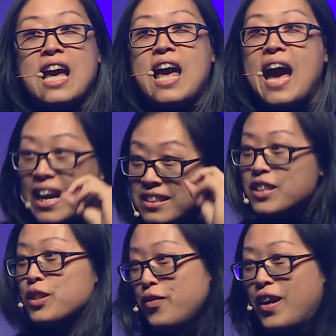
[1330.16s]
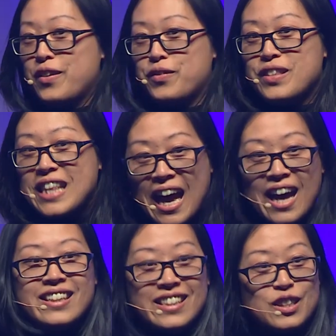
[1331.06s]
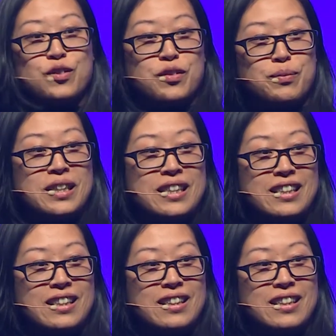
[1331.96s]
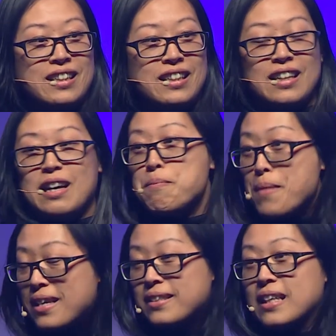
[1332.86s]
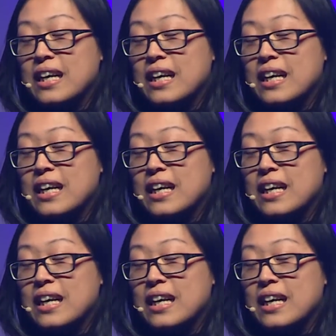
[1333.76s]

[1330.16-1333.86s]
And survive. That is, for me, amazing.